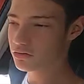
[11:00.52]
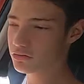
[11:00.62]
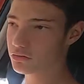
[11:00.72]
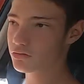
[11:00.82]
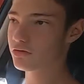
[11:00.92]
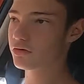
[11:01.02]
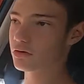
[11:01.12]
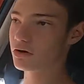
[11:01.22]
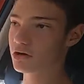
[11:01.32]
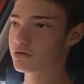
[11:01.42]
used you
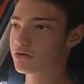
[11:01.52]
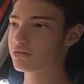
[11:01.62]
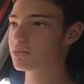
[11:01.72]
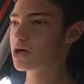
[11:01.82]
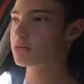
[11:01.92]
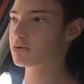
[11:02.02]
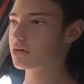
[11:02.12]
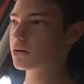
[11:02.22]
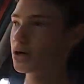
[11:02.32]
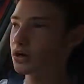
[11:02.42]
can look at these maybe
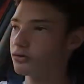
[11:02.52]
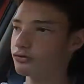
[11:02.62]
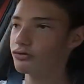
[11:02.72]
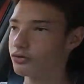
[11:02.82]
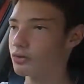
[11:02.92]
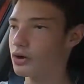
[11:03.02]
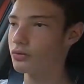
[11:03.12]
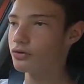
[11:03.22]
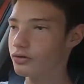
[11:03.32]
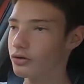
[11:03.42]
around, with one
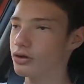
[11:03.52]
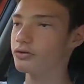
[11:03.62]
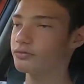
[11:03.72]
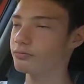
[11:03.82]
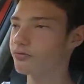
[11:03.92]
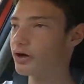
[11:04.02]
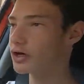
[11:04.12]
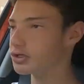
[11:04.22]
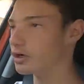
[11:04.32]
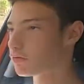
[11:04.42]
with a
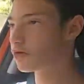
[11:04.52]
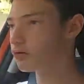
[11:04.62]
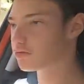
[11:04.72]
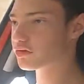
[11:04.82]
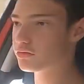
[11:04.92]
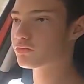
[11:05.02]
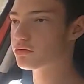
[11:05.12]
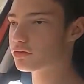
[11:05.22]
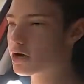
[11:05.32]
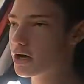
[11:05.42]
fair share warranty,
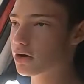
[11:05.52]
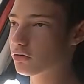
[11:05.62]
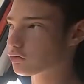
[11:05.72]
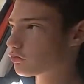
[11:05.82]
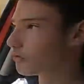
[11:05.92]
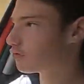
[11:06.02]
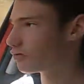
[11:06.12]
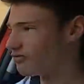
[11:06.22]
for around